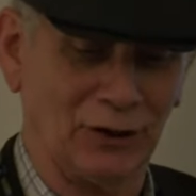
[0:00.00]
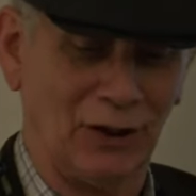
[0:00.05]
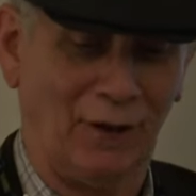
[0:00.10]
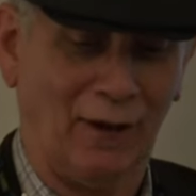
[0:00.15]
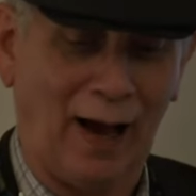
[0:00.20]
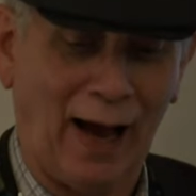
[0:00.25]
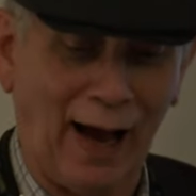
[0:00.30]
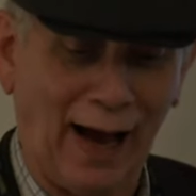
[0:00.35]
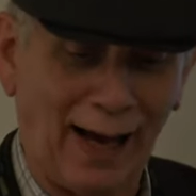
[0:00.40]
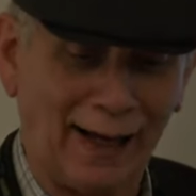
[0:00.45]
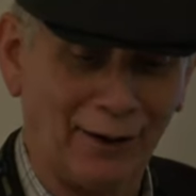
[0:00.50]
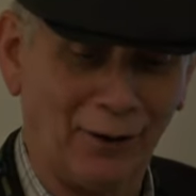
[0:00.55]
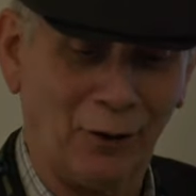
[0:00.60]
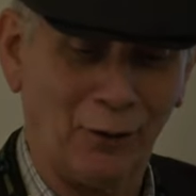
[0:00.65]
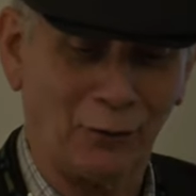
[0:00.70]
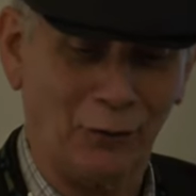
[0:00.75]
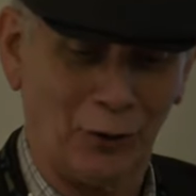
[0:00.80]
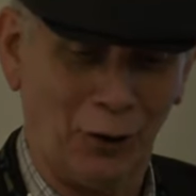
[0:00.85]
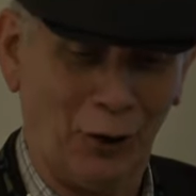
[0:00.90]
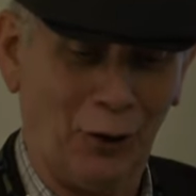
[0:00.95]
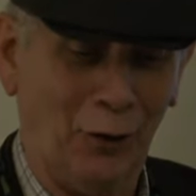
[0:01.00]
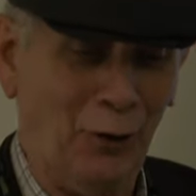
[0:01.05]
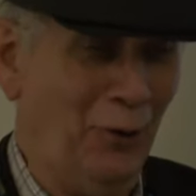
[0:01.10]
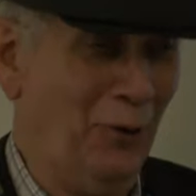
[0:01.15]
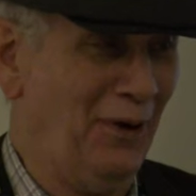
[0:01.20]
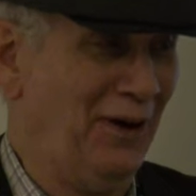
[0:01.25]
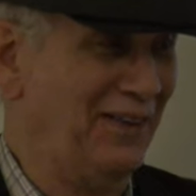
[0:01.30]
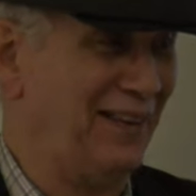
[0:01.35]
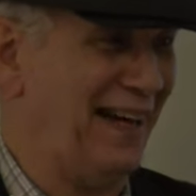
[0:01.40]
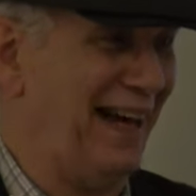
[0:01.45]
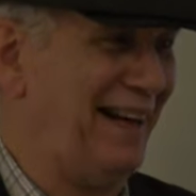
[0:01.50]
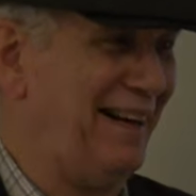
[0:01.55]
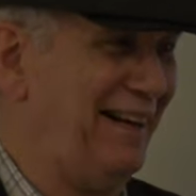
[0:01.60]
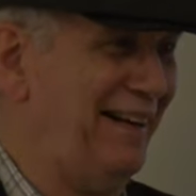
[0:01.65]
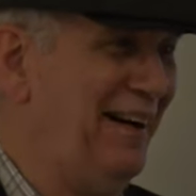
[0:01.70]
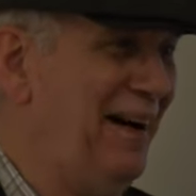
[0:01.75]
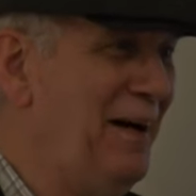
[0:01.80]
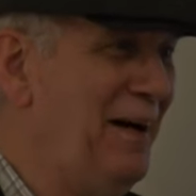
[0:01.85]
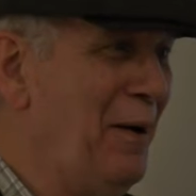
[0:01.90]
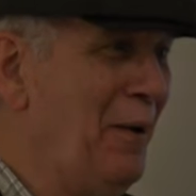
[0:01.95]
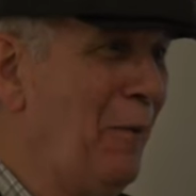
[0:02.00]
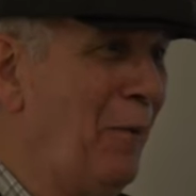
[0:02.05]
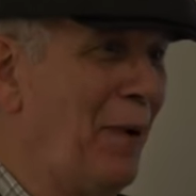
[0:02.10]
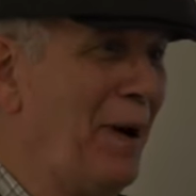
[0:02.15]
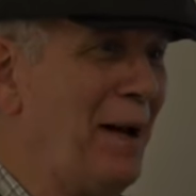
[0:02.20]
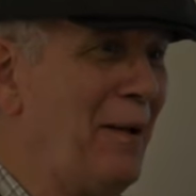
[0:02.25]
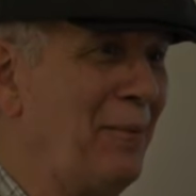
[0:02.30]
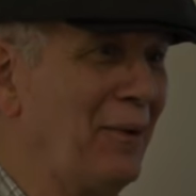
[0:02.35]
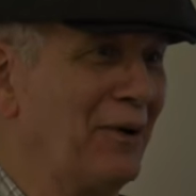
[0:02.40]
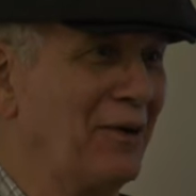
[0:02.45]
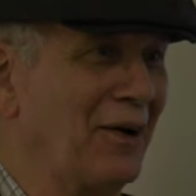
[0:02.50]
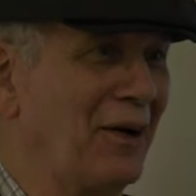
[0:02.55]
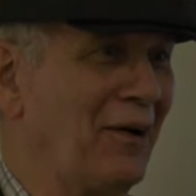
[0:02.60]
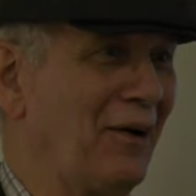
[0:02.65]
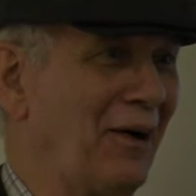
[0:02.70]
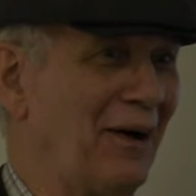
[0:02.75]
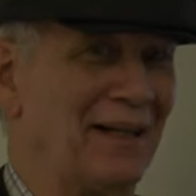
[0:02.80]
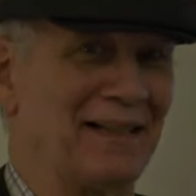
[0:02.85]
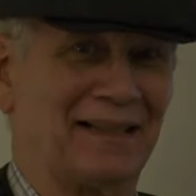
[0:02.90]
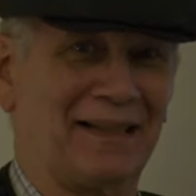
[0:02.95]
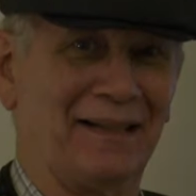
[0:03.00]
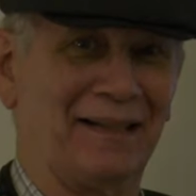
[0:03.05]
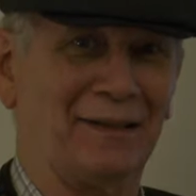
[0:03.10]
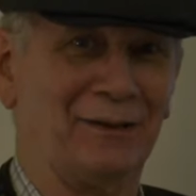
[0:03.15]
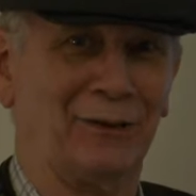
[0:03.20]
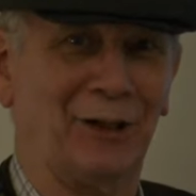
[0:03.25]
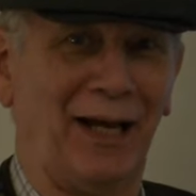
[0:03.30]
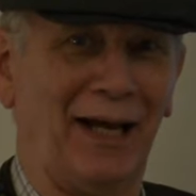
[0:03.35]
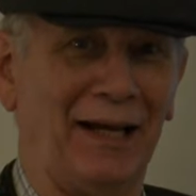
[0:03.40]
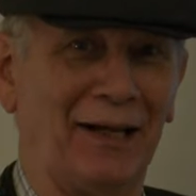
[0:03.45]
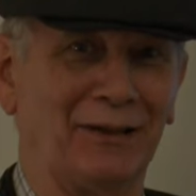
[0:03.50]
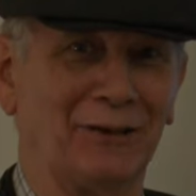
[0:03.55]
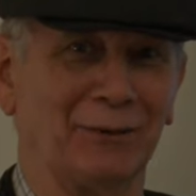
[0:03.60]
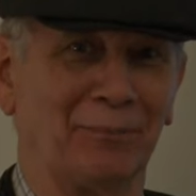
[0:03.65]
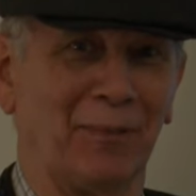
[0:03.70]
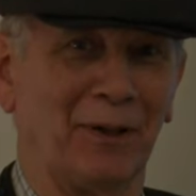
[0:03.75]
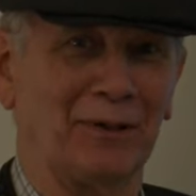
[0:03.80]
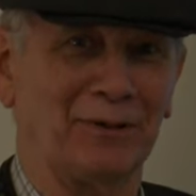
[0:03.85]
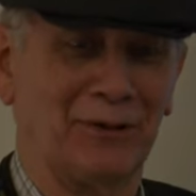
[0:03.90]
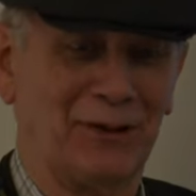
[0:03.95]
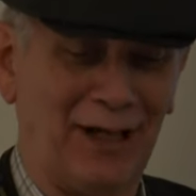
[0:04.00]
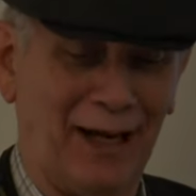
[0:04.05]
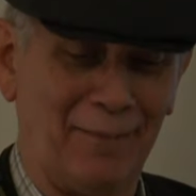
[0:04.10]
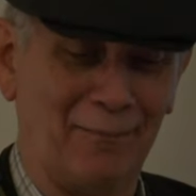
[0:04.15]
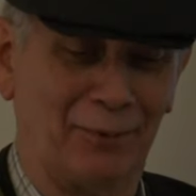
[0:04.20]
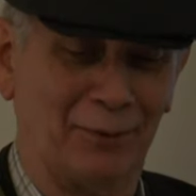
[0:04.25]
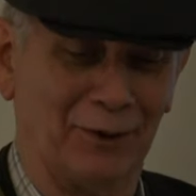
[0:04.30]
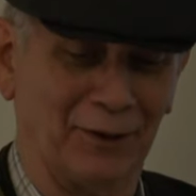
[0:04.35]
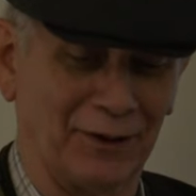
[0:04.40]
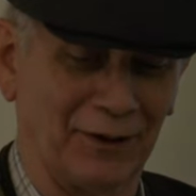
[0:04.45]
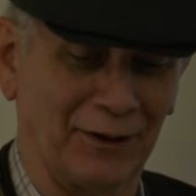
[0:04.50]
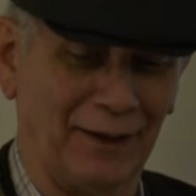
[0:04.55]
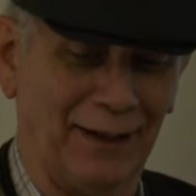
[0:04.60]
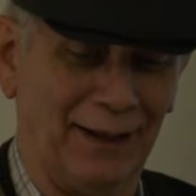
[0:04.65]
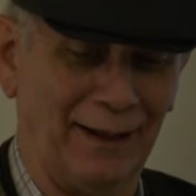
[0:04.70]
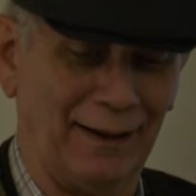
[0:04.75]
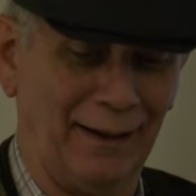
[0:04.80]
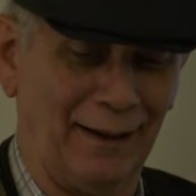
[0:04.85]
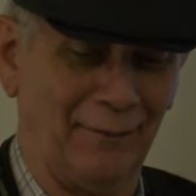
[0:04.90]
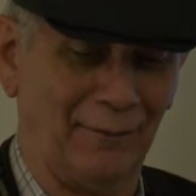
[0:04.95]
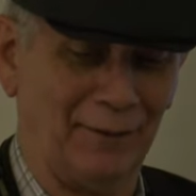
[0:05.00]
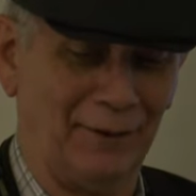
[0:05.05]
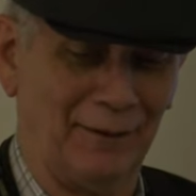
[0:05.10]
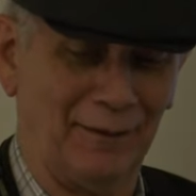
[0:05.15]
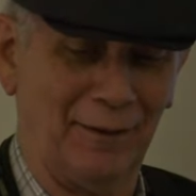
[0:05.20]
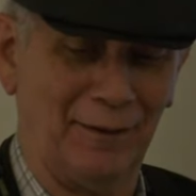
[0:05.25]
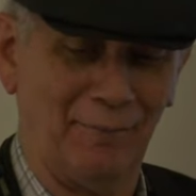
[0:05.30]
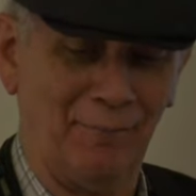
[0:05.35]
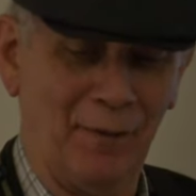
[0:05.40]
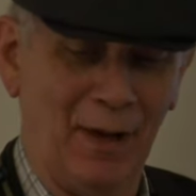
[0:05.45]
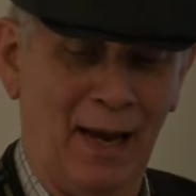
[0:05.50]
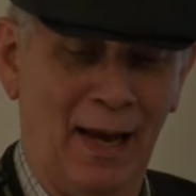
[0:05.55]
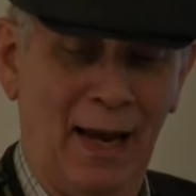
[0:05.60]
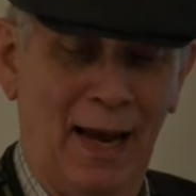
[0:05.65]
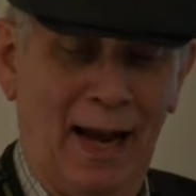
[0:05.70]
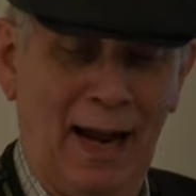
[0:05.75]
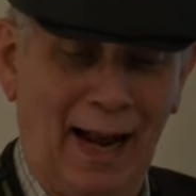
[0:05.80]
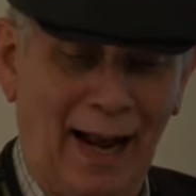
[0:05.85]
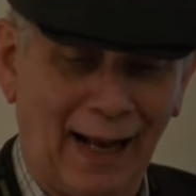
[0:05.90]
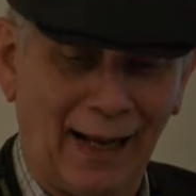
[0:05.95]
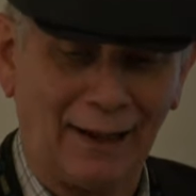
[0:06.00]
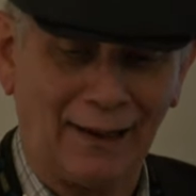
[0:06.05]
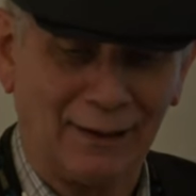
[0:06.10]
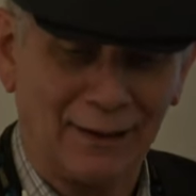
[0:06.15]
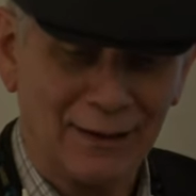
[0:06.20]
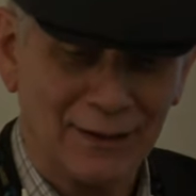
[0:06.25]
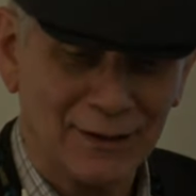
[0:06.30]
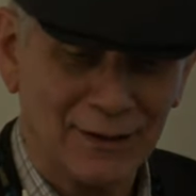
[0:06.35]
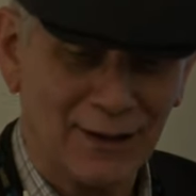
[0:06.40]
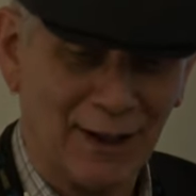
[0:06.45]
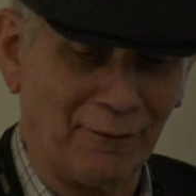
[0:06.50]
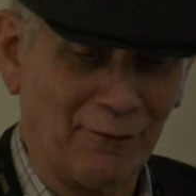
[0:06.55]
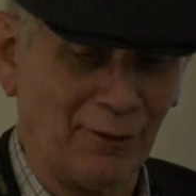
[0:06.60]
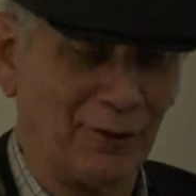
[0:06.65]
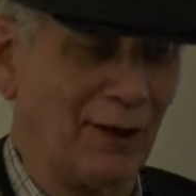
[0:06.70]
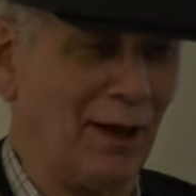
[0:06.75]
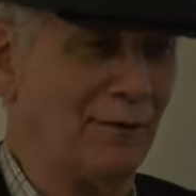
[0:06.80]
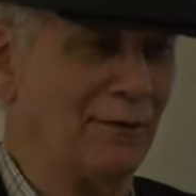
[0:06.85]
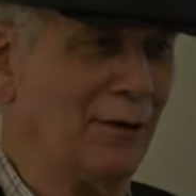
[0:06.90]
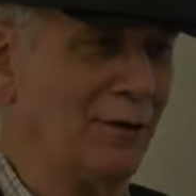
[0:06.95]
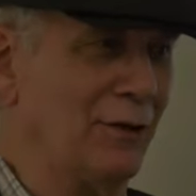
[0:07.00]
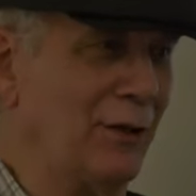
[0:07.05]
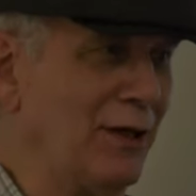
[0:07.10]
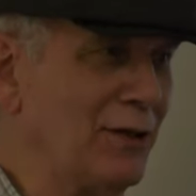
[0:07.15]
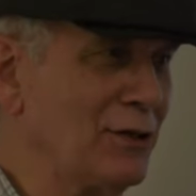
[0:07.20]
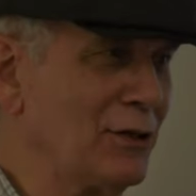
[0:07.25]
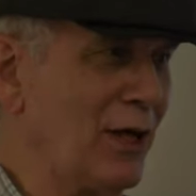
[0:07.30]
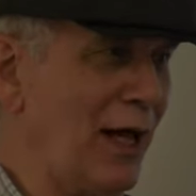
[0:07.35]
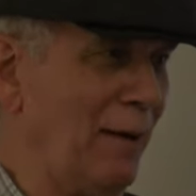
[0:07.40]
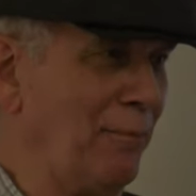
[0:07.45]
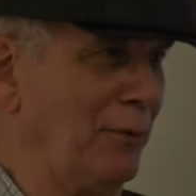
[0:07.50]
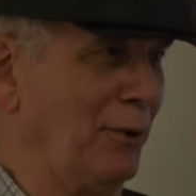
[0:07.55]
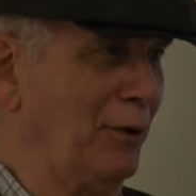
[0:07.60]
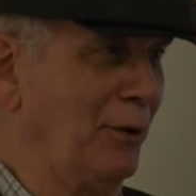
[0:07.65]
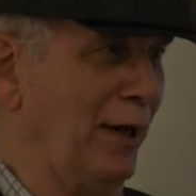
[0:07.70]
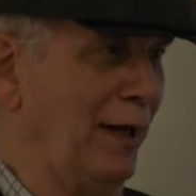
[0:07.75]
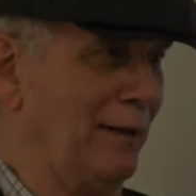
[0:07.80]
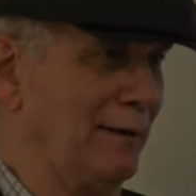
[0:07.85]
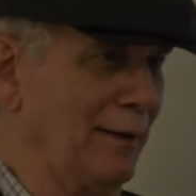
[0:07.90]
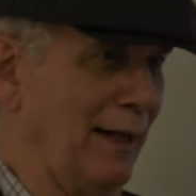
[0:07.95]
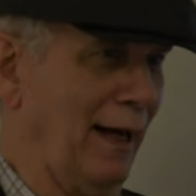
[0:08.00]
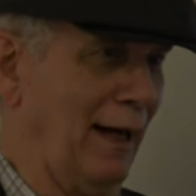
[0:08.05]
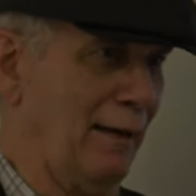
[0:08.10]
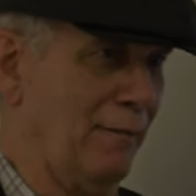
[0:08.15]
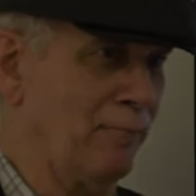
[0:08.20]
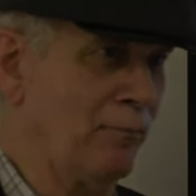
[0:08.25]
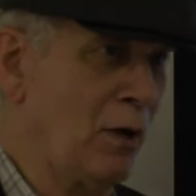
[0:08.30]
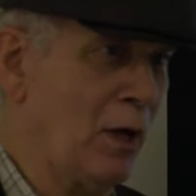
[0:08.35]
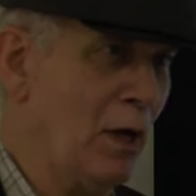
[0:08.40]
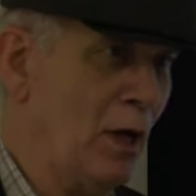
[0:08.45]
Now, I don't know that we were the cause of the change, but temporarily it and several other things happened like that.